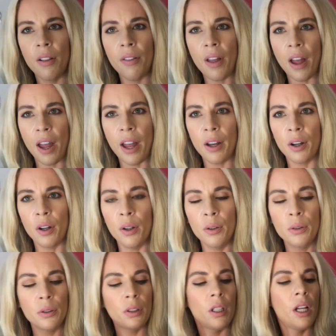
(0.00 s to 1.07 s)
the hair
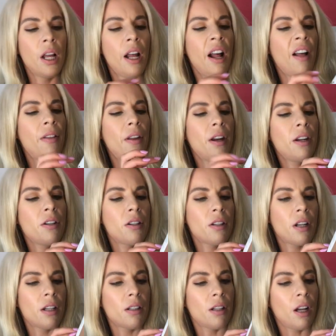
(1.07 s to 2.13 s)
gold, and then it just
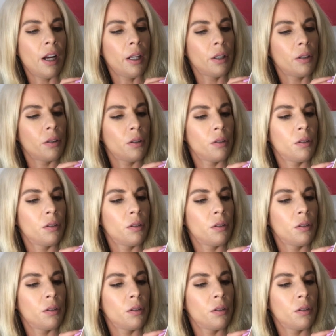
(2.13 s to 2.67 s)
has like